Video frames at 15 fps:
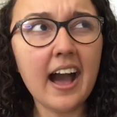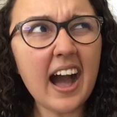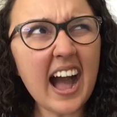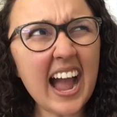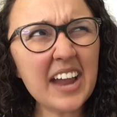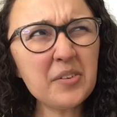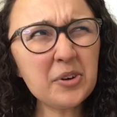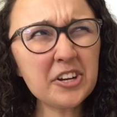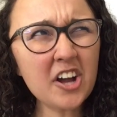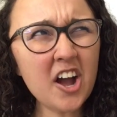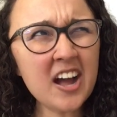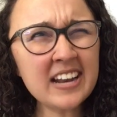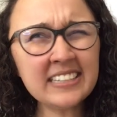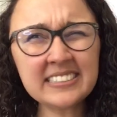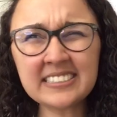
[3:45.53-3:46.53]
I would
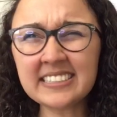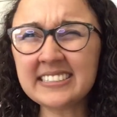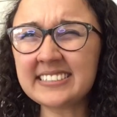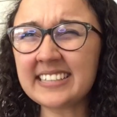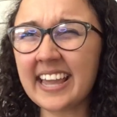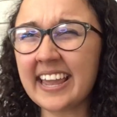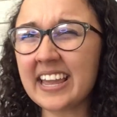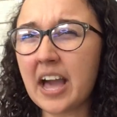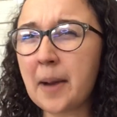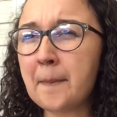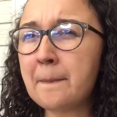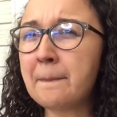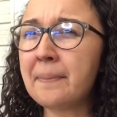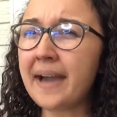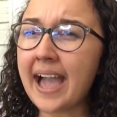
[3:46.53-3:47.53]
honestly say
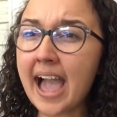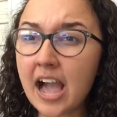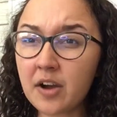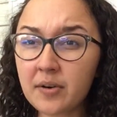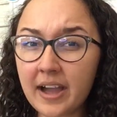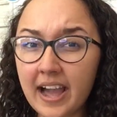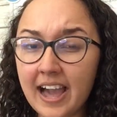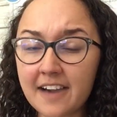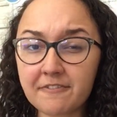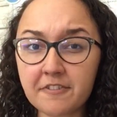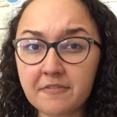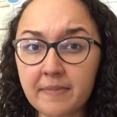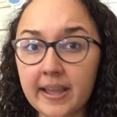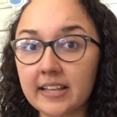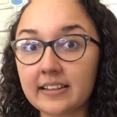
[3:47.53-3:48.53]
about half
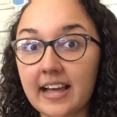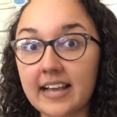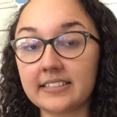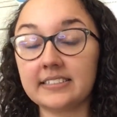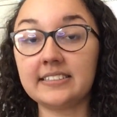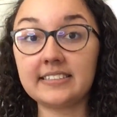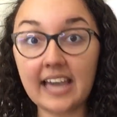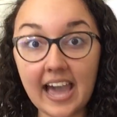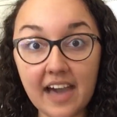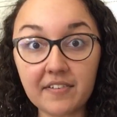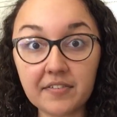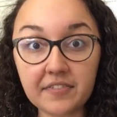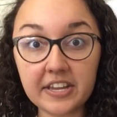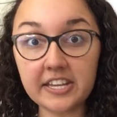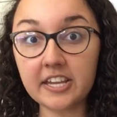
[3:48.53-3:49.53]
of my classes
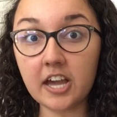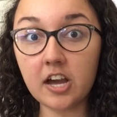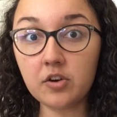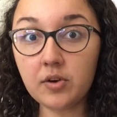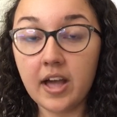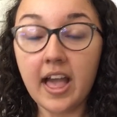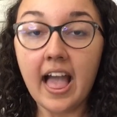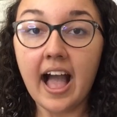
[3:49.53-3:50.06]
have a video.